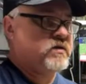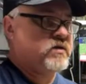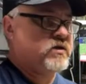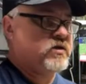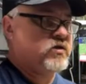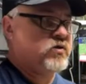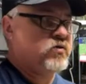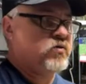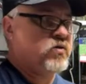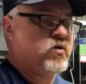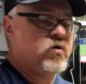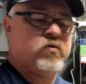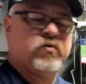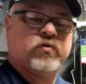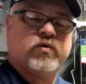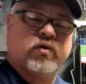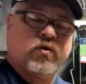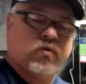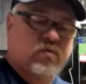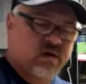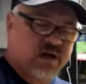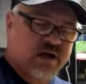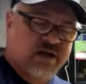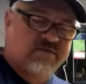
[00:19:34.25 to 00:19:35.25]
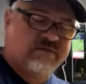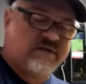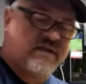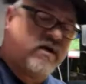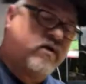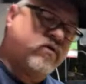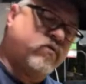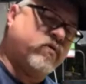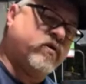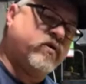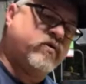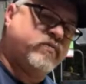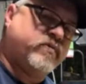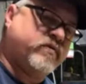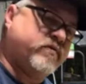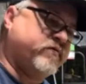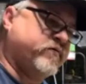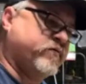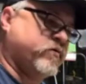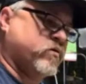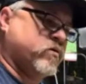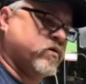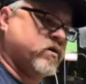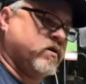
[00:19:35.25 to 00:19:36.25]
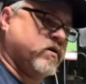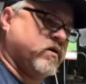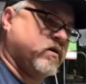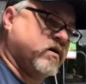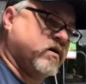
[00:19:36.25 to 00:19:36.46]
you don't know what I've dealt with before.